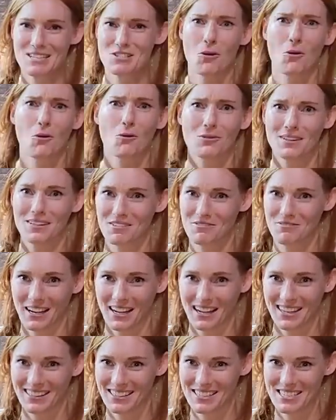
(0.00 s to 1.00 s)
Totally
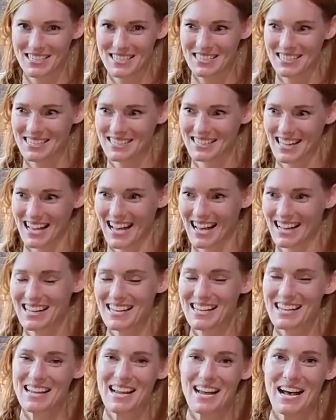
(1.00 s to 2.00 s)
fine that she does that.
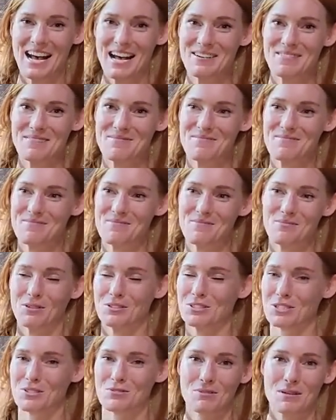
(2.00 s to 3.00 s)
Um, we'll
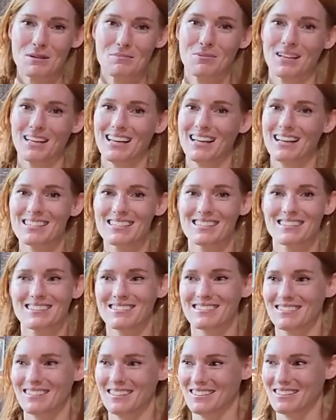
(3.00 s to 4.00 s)
just replant
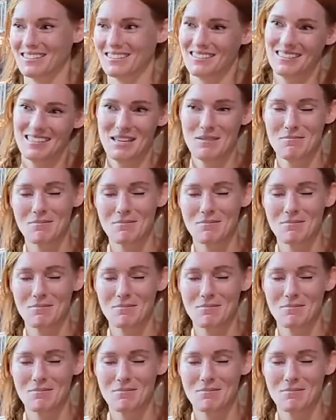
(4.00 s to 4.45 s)
and, and keep